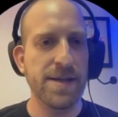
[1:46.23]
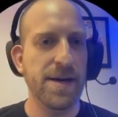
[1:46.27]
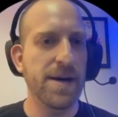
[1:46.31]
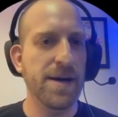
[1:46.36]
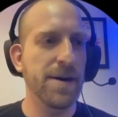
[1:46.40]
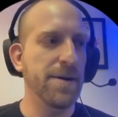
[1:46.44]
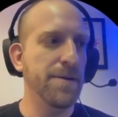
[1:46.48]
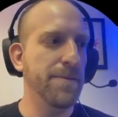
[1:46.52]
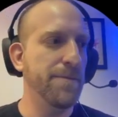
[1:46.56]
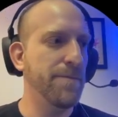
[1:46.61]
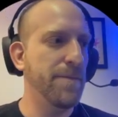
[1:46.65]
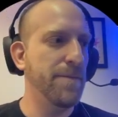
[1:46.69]

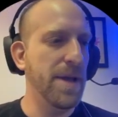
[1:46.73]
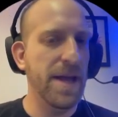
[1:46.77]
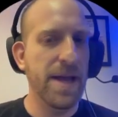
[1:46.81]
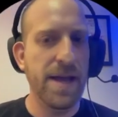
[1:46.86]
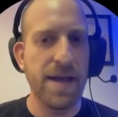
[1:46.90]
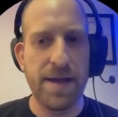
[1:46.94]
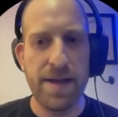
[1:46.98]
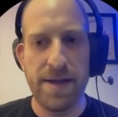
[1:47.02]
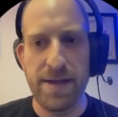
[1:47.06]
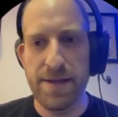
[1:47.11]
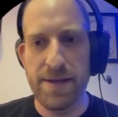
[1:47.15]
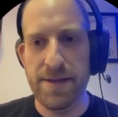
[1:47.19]

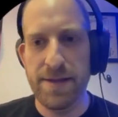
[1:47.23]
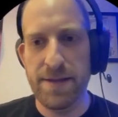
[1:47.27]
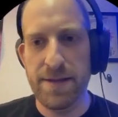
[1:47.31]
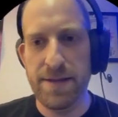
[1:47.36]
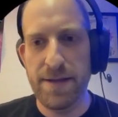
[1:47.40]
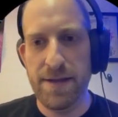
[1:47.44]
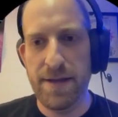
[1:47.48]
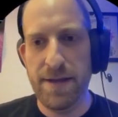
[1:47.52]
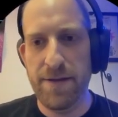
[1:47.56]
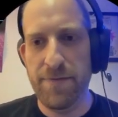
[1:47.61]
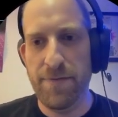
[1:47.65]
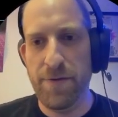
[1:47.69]
and
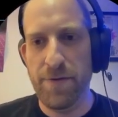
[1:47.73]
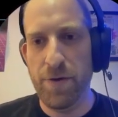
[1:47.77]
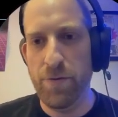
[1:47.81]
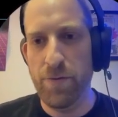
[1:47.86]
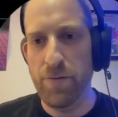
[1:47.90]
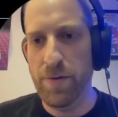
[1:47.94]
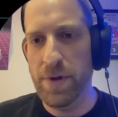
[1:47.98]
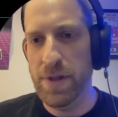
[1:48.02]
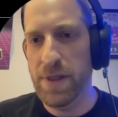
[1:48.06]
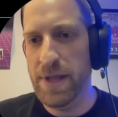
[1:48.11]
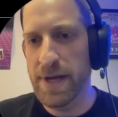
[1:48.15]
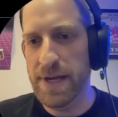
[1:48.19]
if you
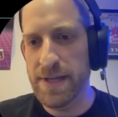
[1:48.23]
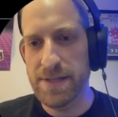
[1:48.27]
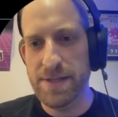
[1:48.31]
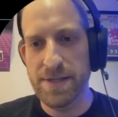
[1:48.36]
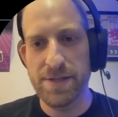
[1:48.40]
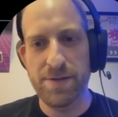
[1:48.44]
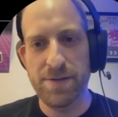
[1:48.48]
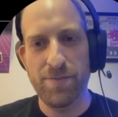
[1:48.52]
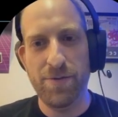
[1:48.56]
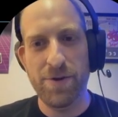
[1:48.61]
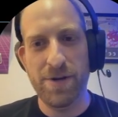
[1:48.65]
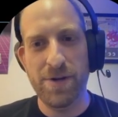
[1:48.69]
would like to
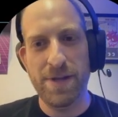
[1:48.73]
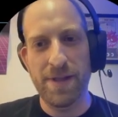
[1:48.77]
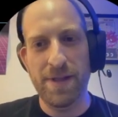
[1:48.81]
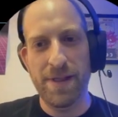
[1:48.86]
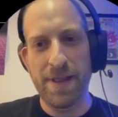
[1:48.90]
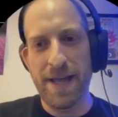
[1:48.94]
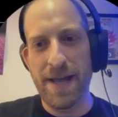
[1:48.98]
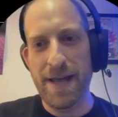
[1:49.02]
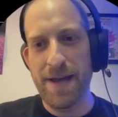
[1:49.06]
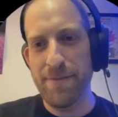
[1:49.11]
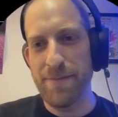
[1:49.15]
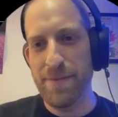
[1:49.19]
support the
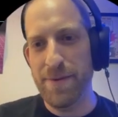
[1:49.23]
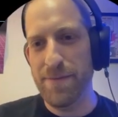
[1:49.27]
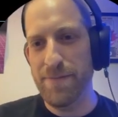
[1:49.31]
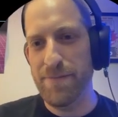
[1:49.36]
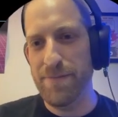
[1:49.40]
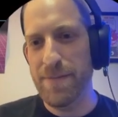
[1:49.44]
lab,